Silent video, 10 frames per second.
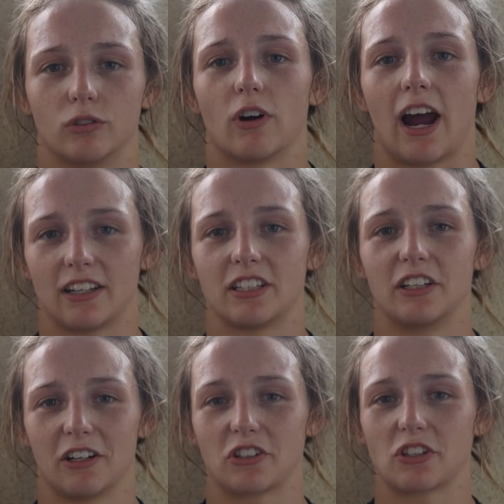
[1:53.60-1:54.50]
rising
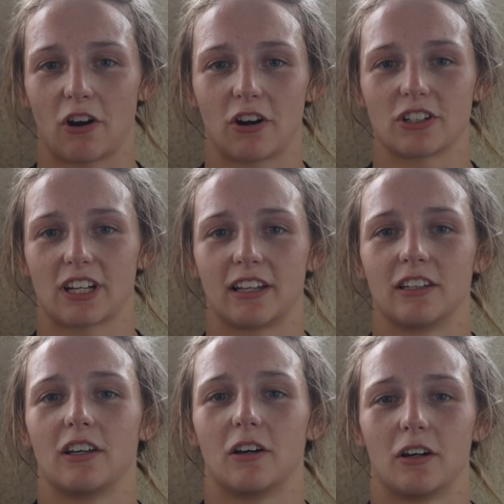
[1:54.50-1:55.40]
young stars
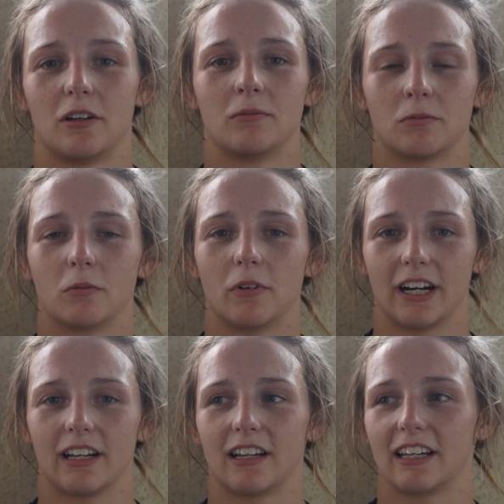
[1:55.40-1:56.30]
on the
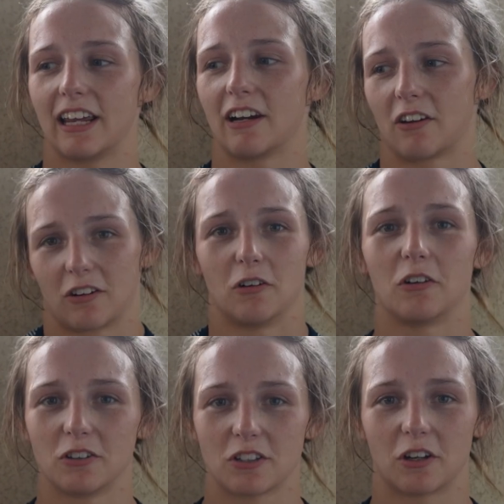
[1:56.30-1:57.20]
way to getting our
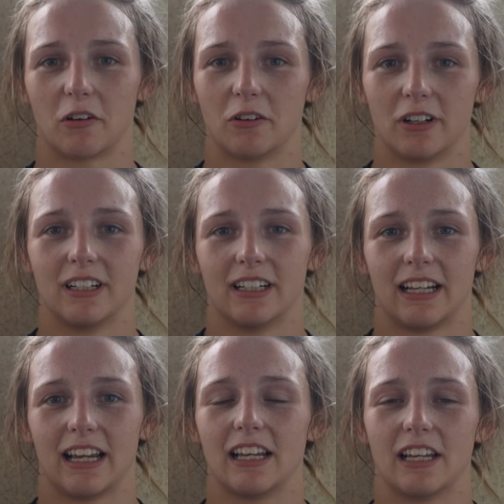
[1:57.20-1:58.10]
gold, so
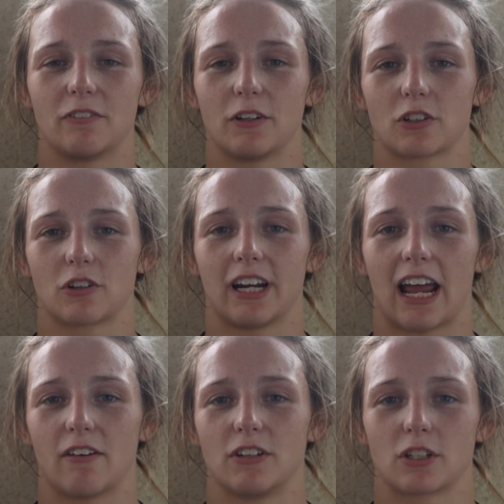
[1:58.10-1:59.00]
it feels great
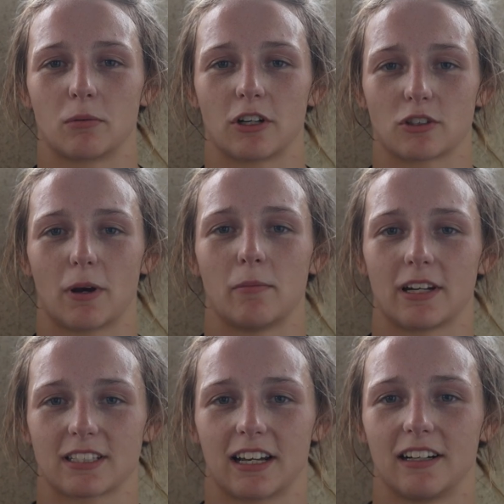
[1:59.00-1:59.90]
having someone else by
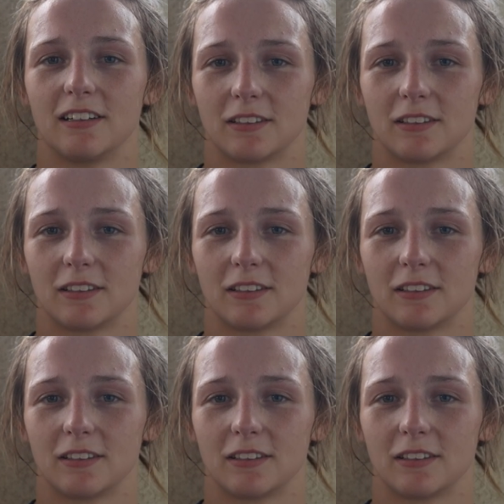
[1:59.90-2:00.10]
my side.